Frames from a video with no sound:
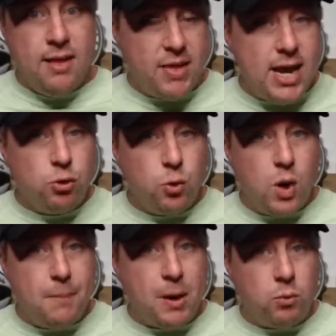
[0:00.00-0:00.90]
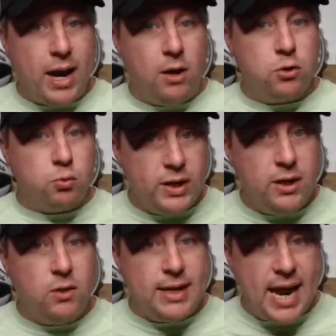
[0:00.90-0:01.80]
They grew up around
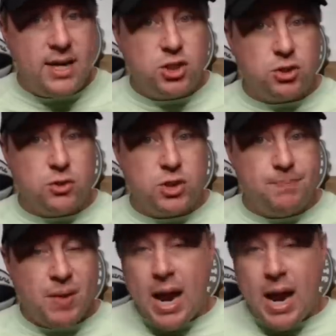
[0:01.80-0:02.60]
real gangsters.